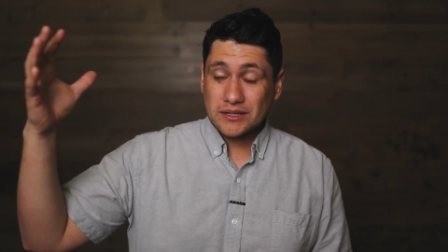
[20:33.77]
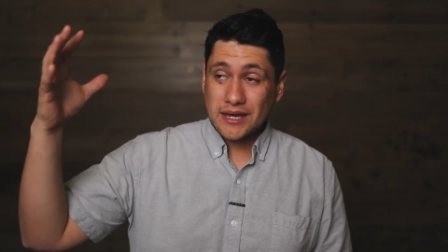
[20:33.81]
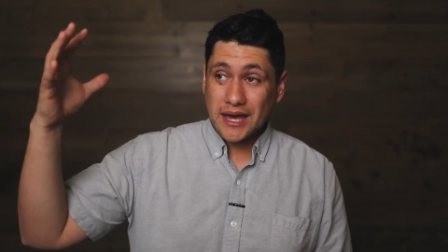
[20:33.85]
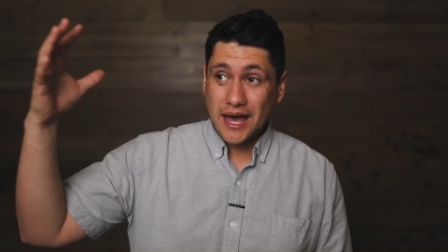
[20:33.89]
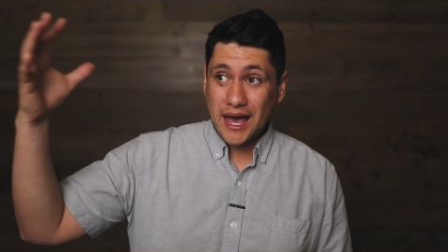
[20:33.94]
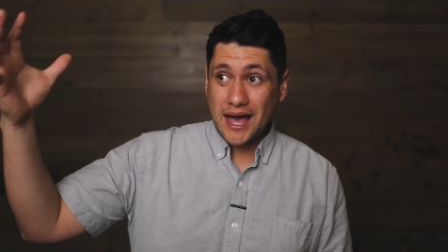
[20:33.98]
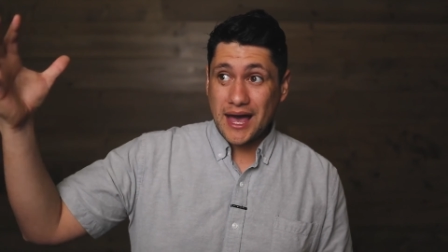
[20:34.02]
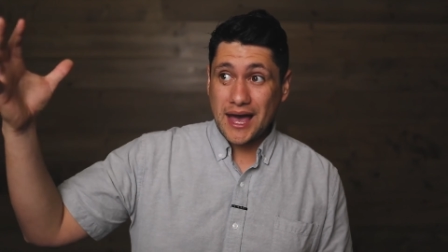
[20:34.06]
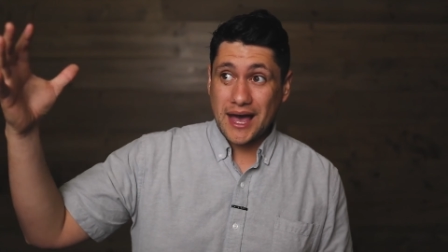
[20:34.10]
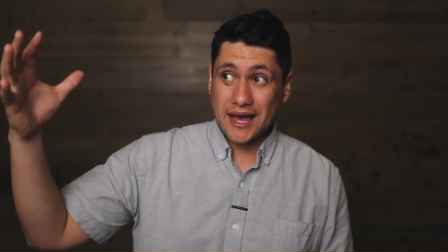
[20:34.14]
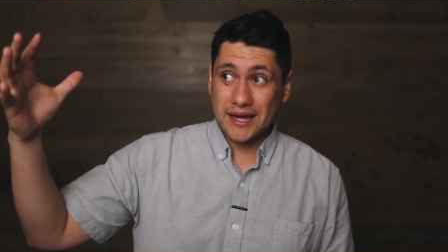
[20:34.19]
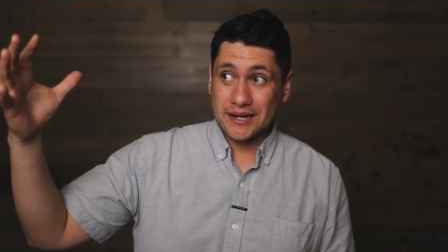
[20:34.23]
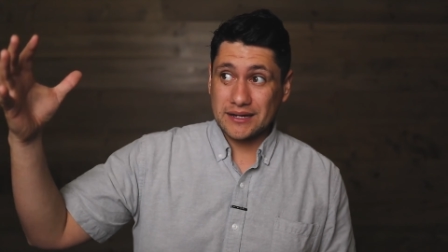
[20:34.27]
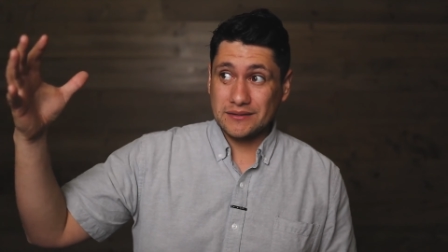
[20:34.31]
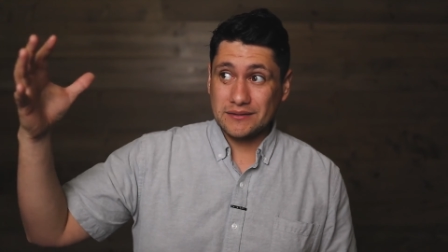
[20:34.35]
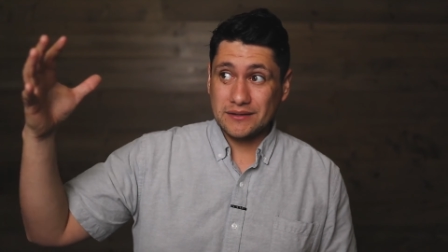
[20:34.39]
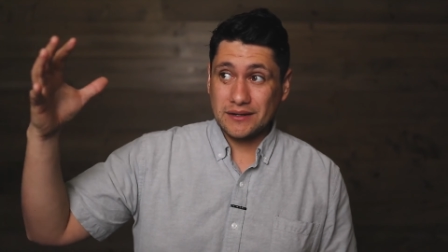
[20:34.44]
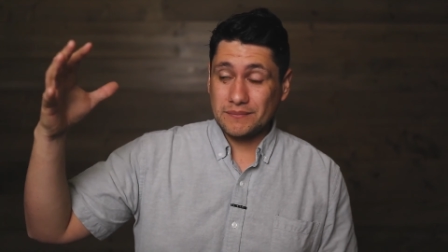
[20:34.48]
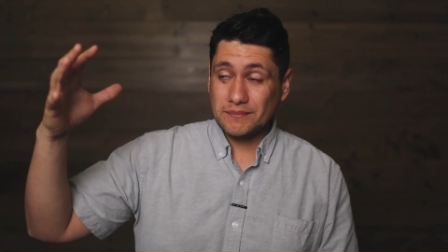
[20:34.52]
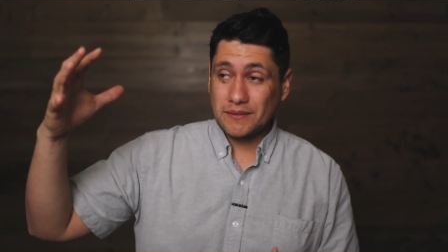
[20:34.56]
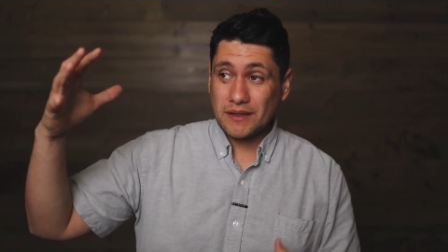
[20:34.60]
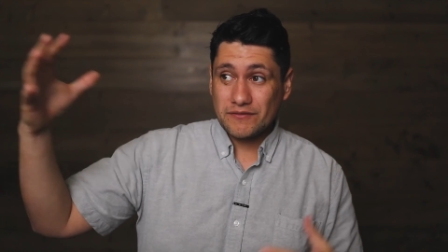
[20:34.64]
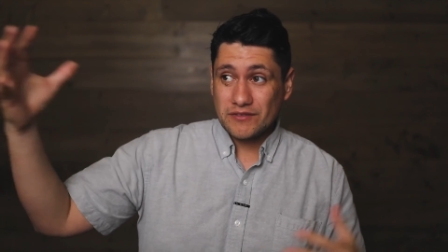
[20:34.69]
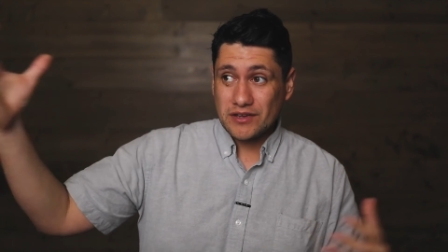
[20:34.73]
God
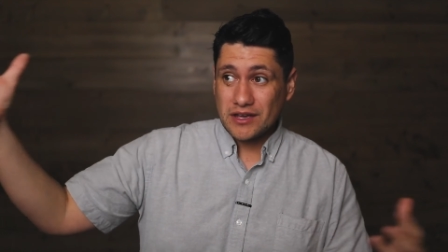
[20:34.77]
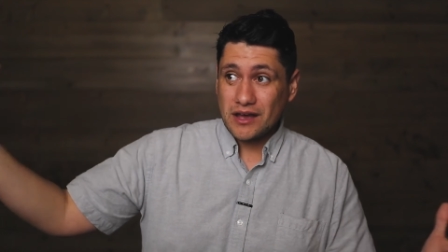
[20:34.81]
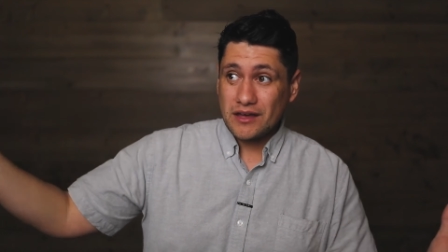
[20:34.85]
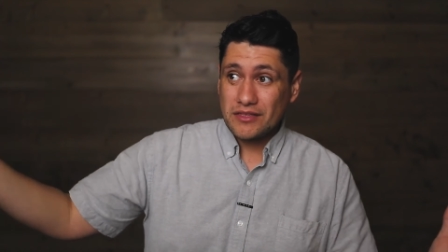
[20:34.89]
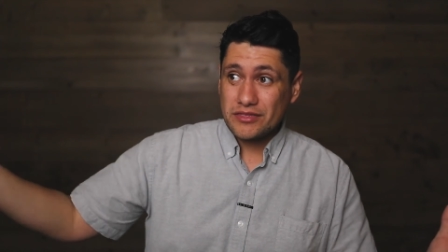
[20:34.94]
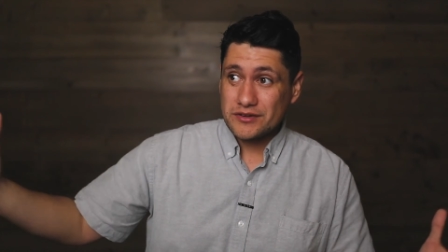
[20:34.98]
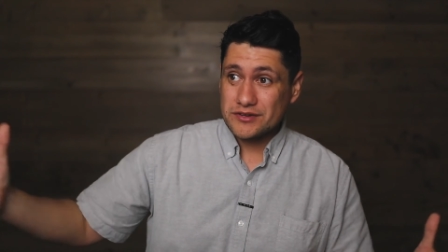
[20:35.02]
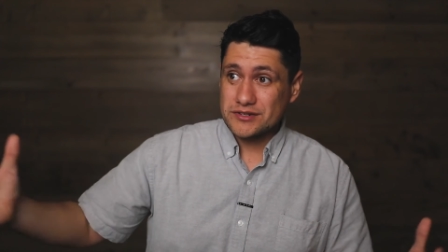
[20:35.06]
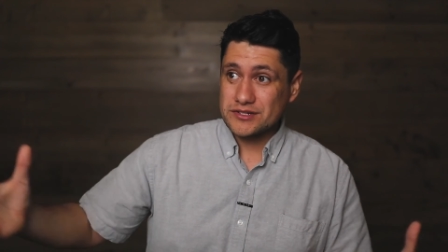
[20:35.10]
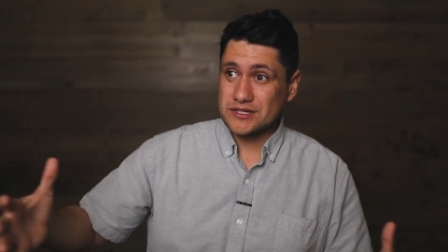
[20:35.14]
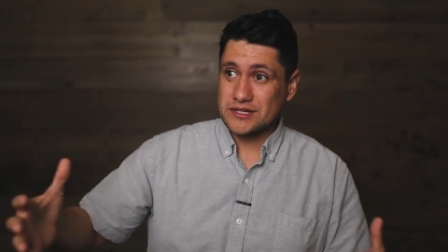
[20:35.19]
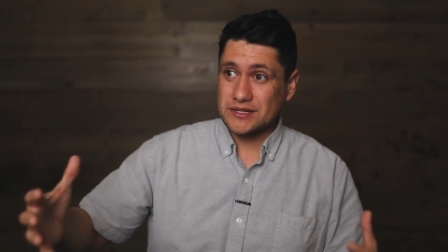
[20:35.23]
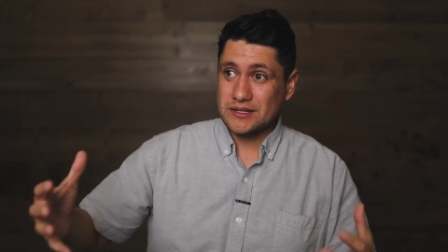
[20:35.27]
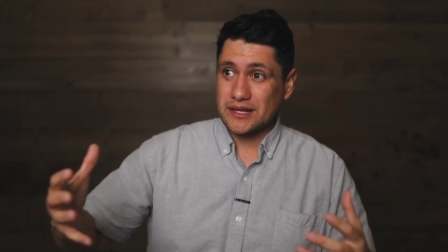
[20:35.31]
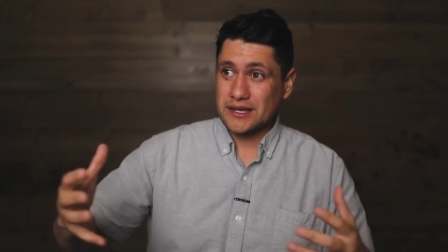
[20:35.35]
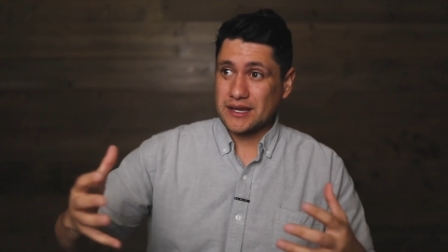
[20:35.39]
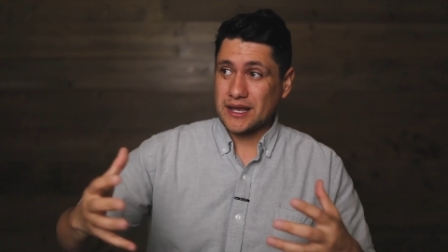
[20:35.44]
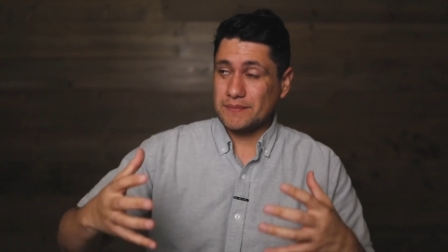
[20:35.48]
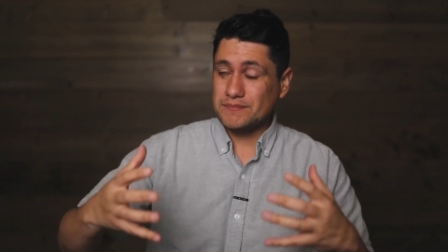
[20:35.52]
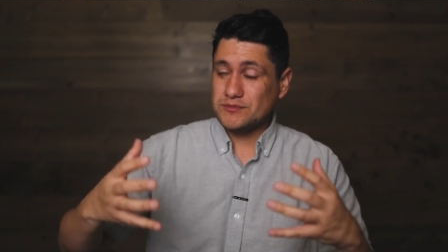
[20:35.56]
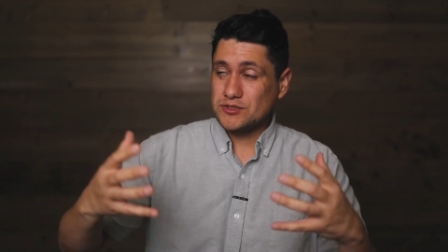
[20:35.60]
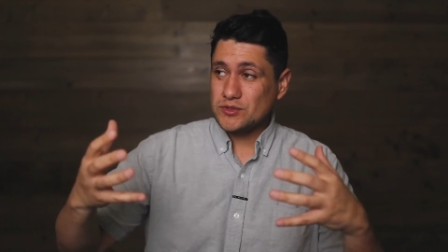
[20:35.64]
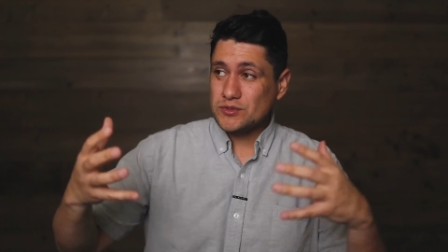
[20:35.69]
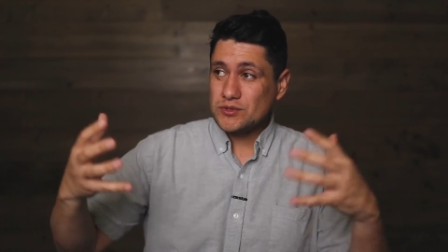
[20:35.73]
and I'm loving others, and
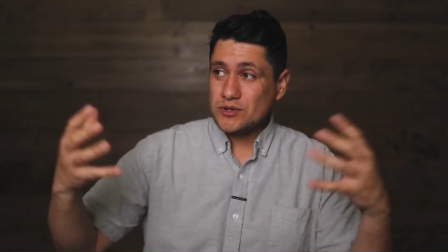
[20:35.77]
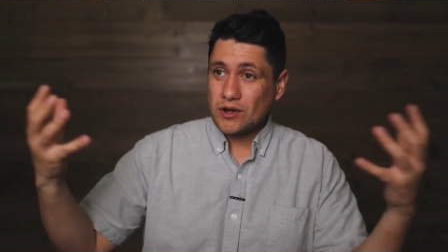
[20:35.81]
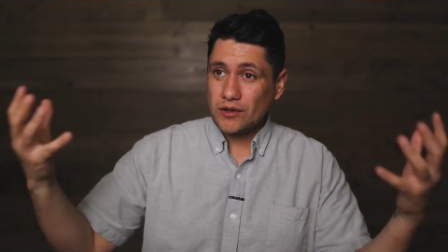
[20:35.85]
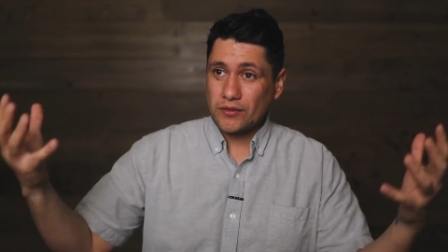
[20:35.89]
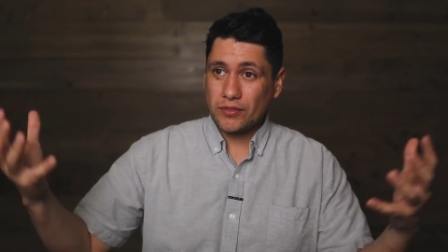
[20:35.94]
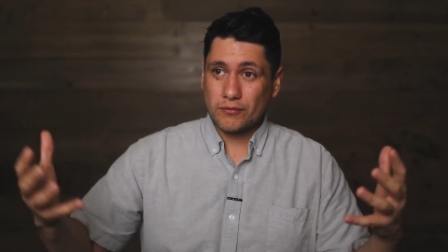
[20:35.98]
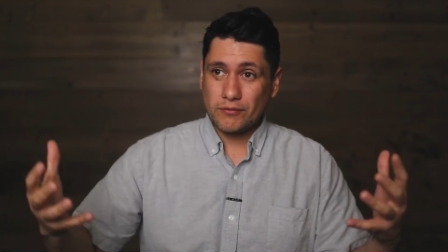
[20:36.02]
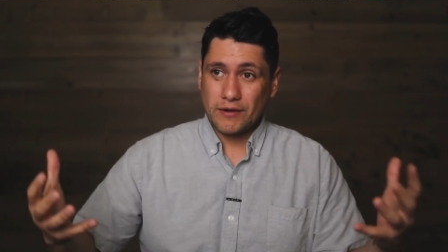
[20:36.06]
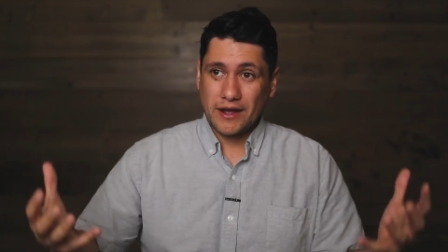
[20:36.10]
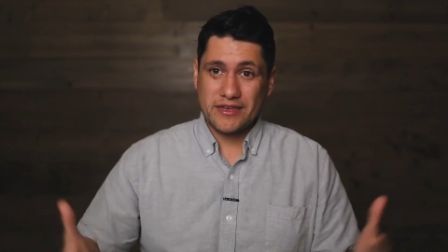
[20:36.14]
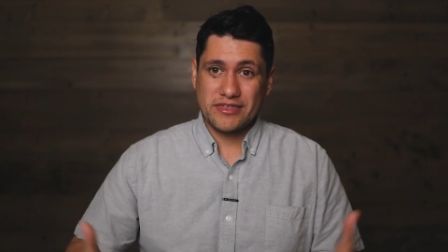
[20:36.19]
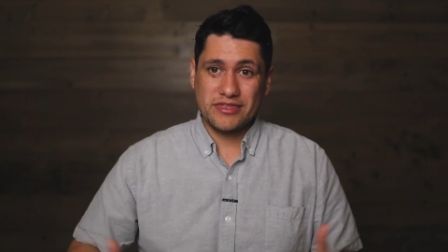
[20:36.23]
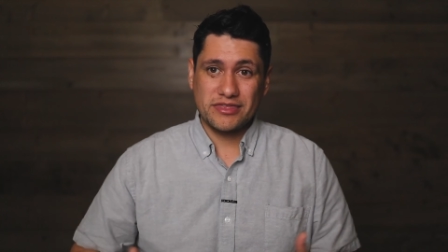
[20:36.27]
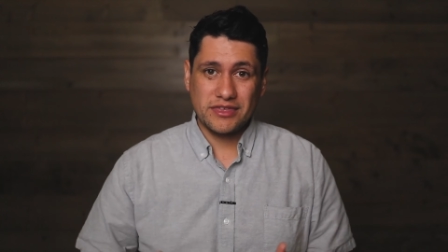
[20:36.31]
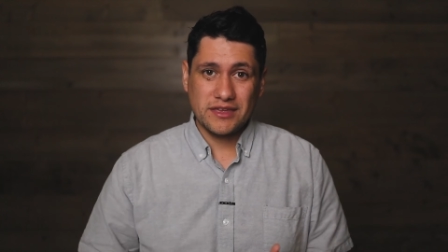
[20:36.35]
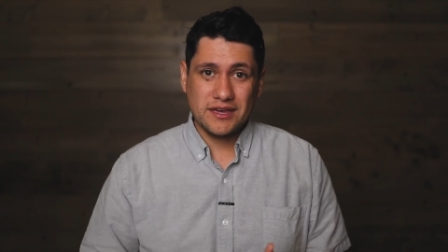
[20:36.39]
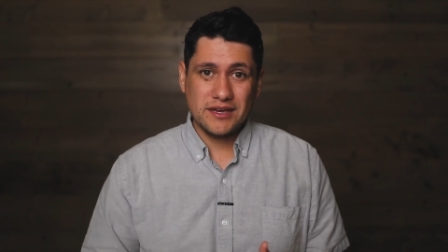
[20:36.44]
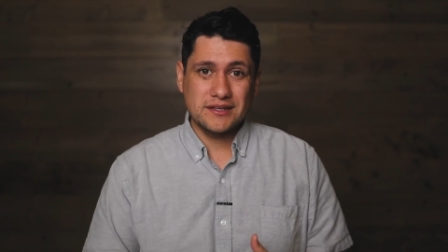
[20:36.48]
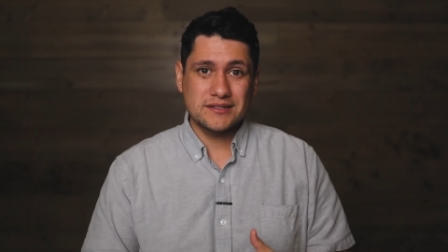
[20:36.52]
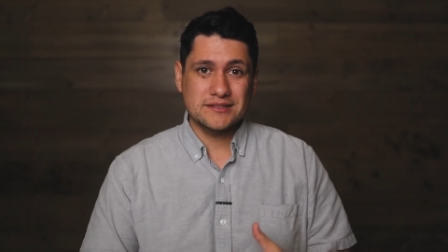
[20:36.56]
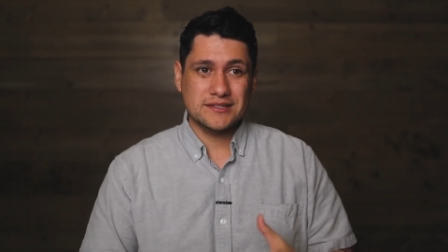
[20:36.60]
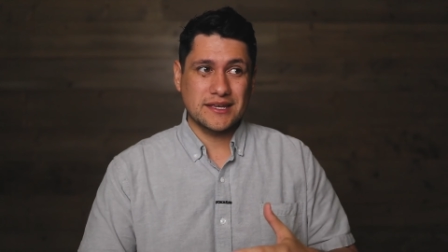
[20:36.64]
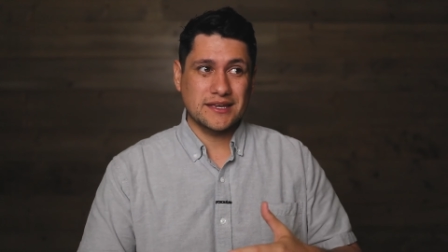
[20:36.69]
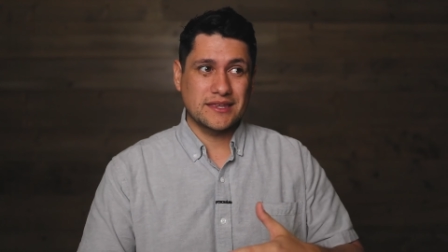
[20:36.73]
like I'm doing all the right
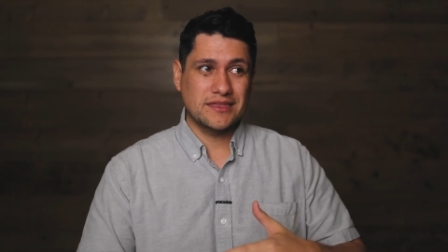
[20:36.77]
things.